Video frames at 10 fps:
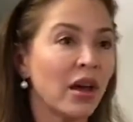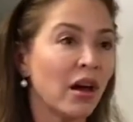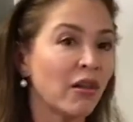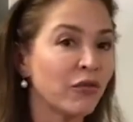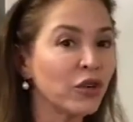
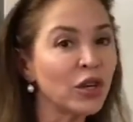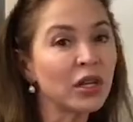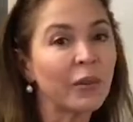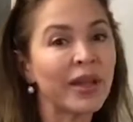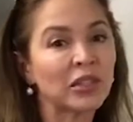of good
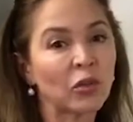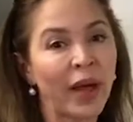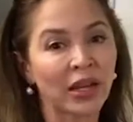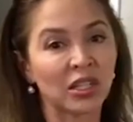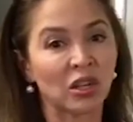commensal
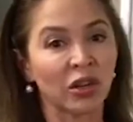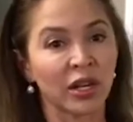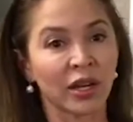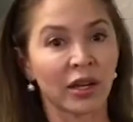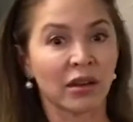
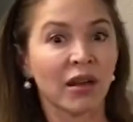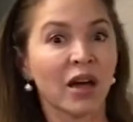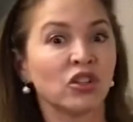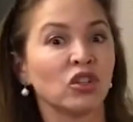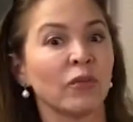bacteria and
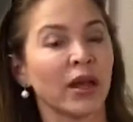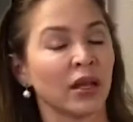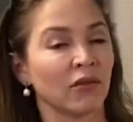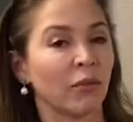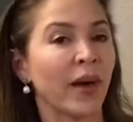not too many
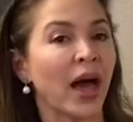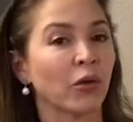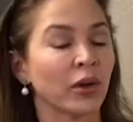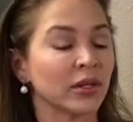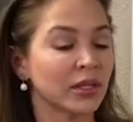of the bad
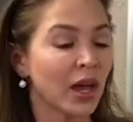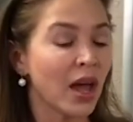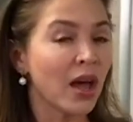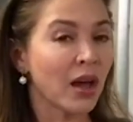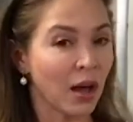ones
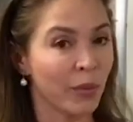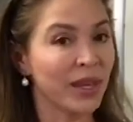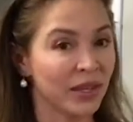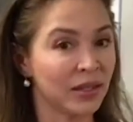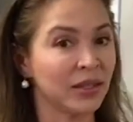
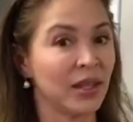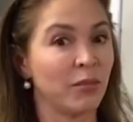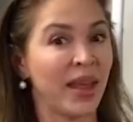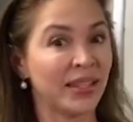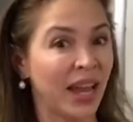is in
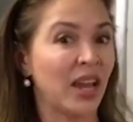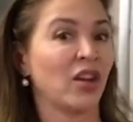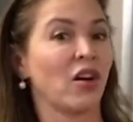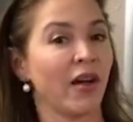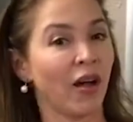maintaining
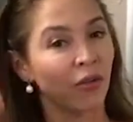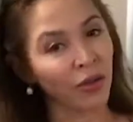our health.